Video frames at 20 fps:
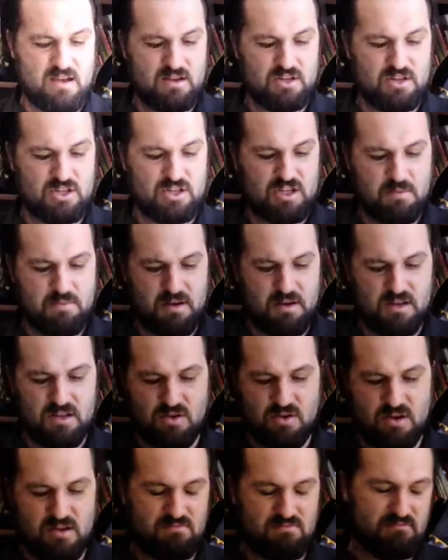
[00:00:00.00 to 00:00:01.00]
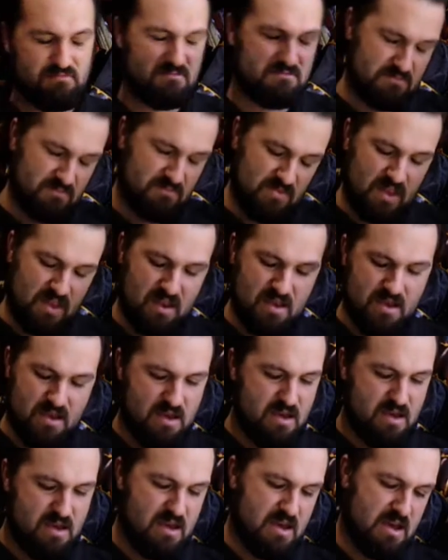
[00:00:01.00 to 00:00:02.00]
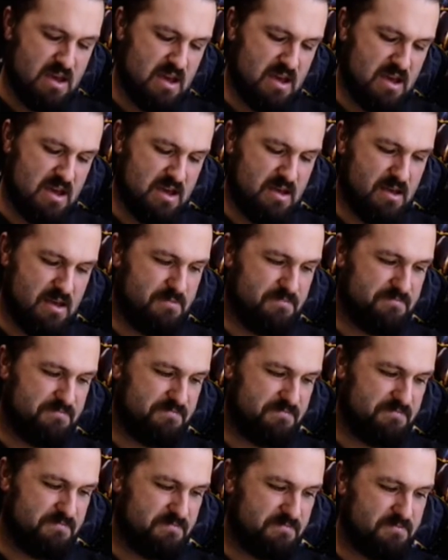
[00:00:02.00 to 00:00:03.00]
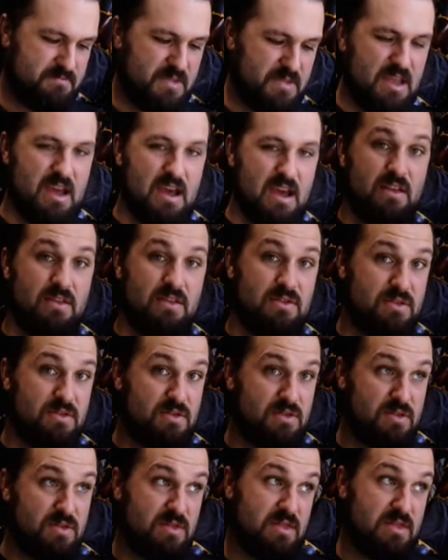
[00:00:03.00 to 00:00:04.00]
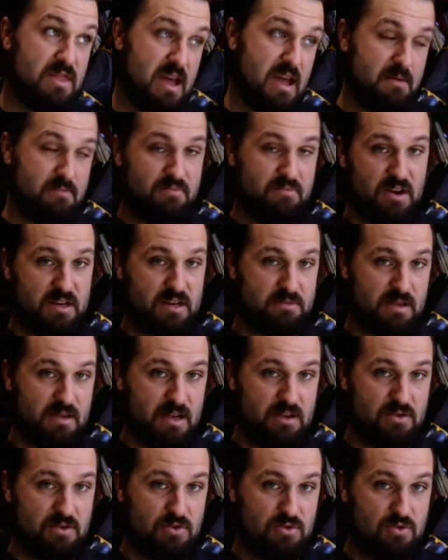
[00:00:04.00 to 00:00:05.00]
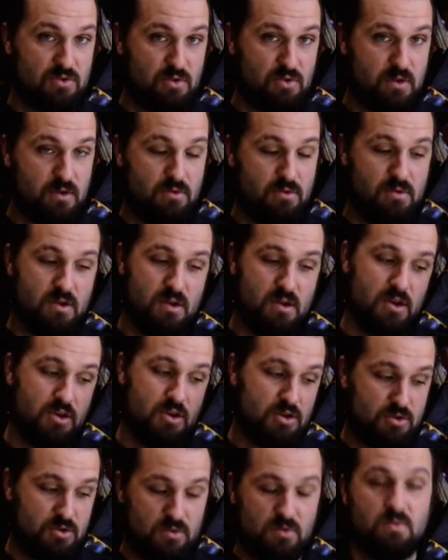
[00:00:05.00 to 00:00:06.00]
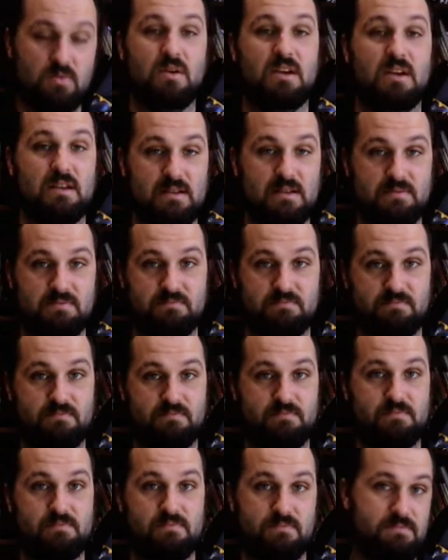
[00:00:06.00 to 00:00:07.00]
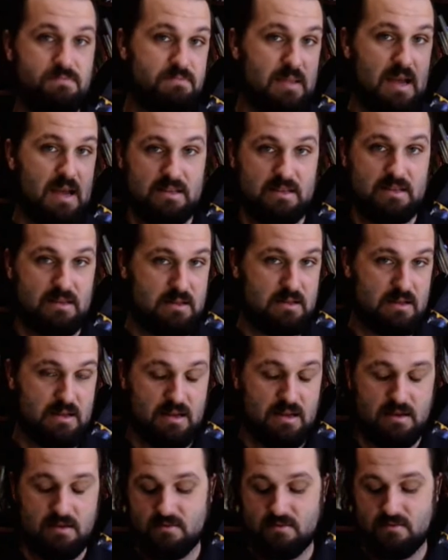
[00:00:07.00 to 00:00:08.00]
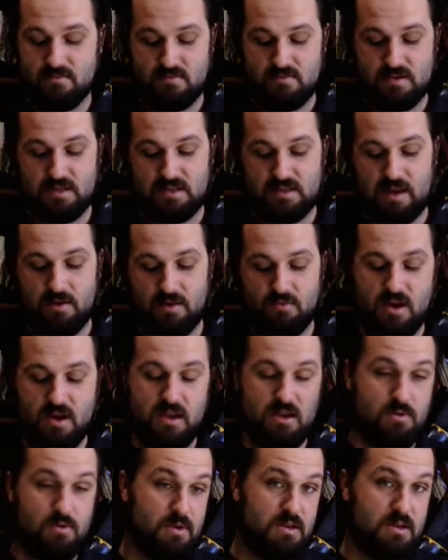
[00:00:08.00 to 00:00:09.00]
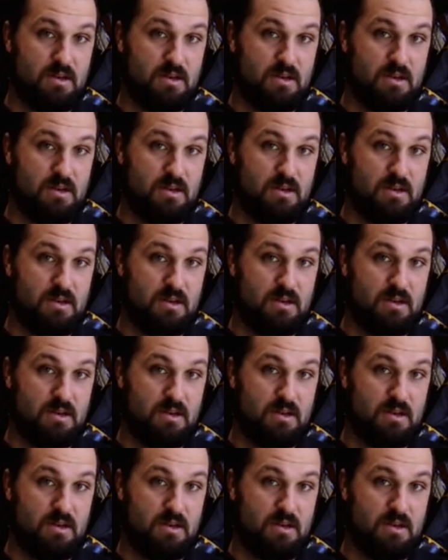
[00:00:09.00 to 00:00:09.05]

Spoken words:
shaping to it. But yeah, that breastplate tutorial is basically the same way you would